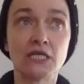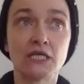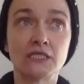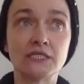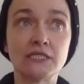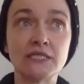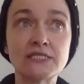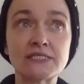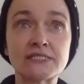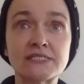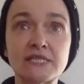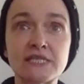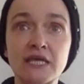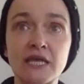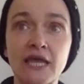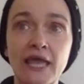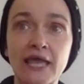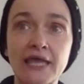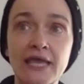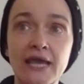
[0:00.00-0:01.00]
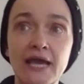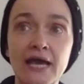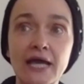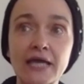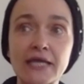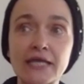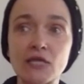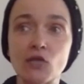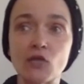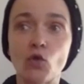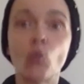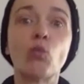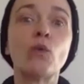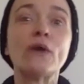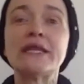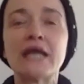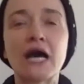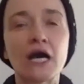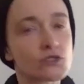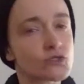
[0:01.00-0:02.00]
Is AI
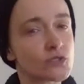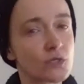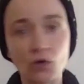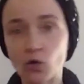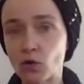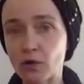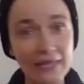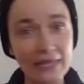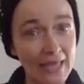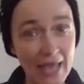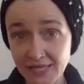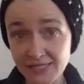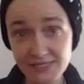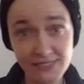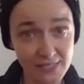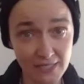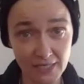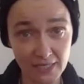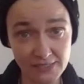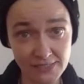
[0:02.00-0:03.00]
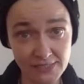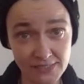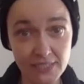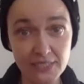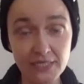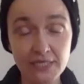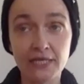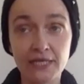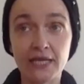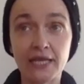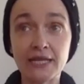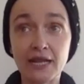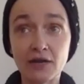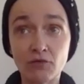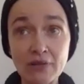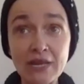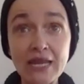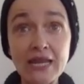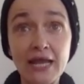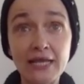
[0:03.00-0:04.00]
with us or against us? And I
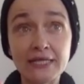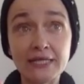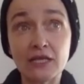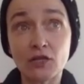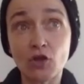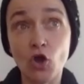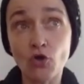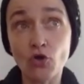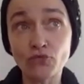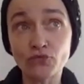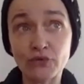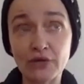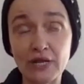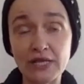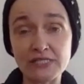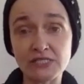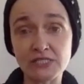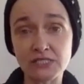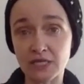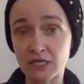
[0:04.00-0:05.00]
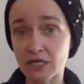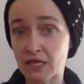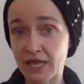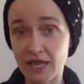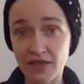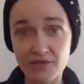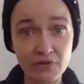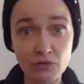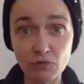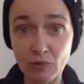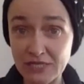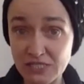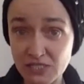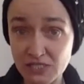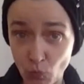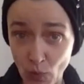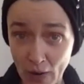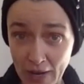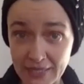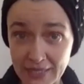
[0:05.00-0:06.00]
really like the conference. Everyone is
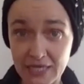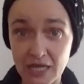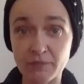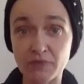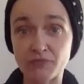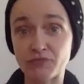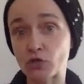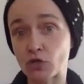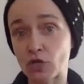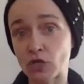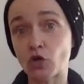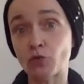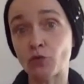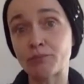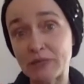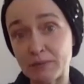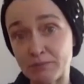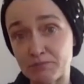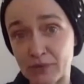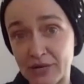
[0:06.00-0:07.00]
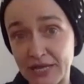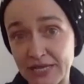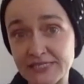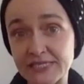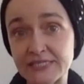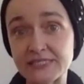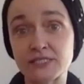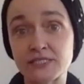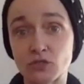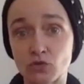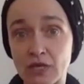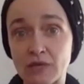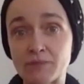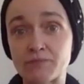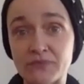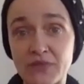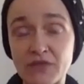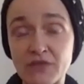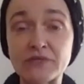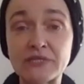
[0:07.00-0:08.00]
welcome. If you cannot be in presence, you can
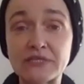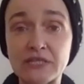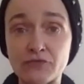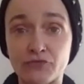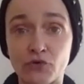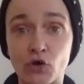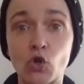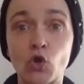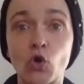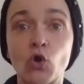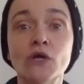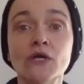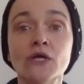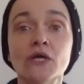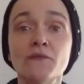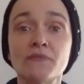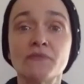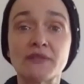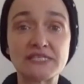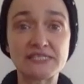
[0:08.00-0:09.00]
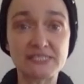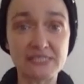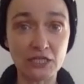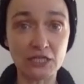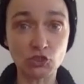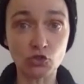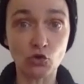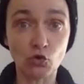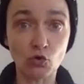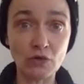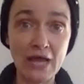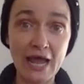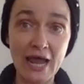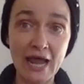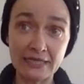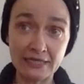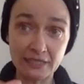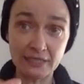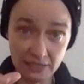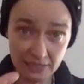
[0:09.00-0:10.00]
definitely follow the discussion
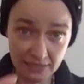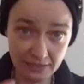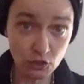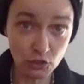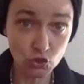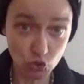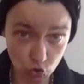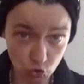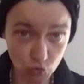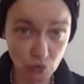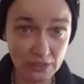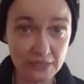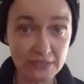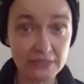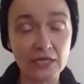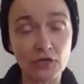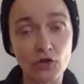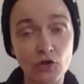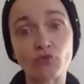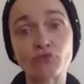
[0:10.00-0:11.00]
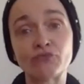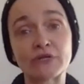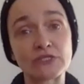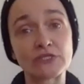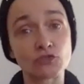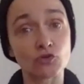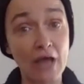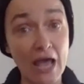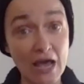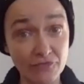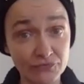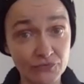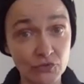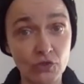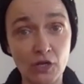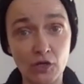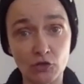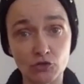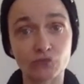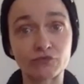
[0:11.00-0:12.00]
online, either during the conference or after. A
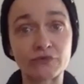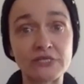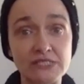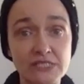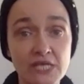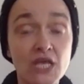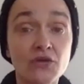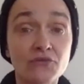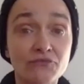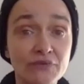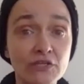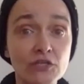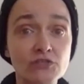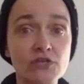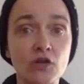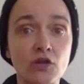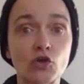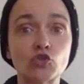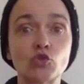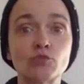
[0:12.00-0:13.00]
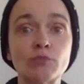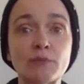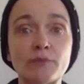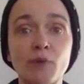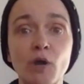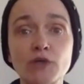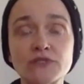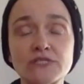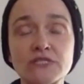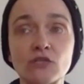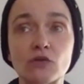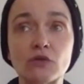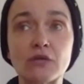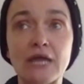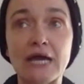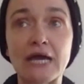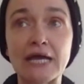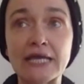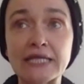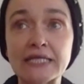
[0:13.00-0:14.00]
lot of these videos are going to be posted
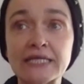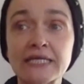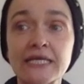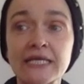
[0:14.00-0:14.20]
online.